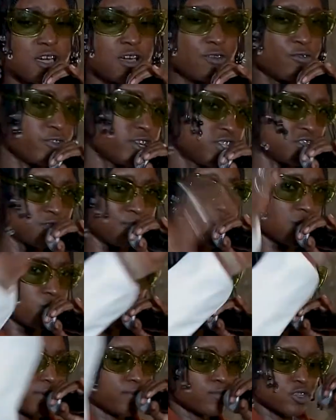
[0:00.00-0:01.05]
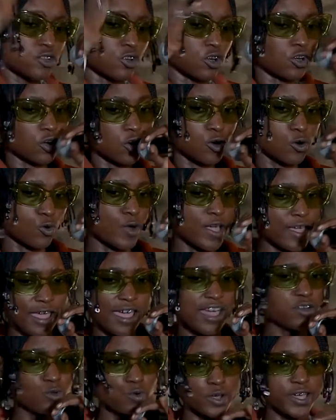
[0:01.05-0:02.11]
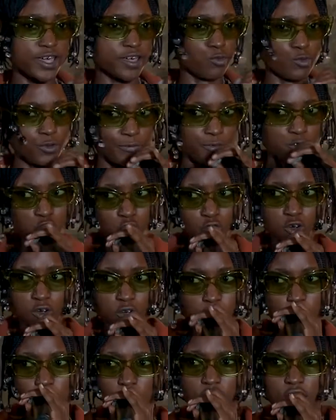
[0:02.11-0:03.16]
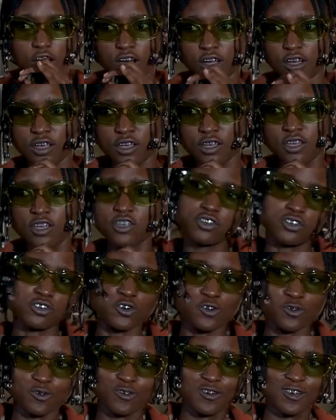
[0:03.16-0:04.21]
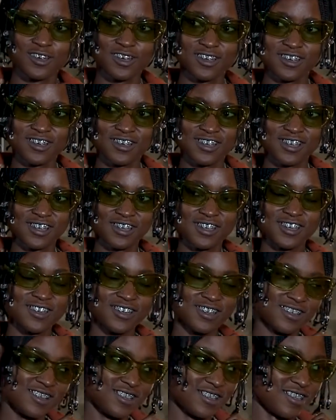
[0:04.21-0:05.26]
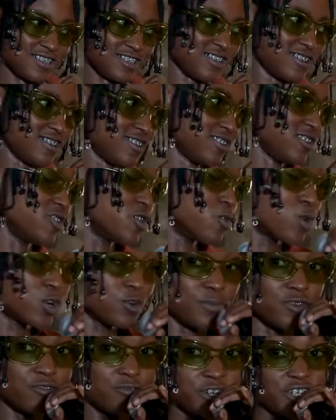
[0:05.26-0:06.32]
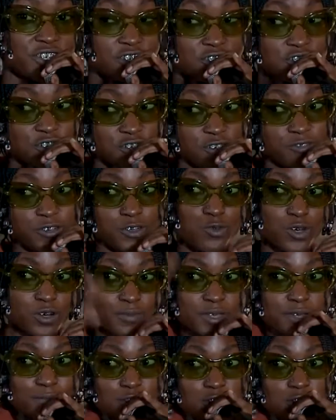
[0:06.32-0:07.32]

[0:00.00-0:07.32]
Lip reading: rigid, man. You want to be able to go anywhere with your art. So, yeah, you don't want to be rigid, sorry. You want to be able to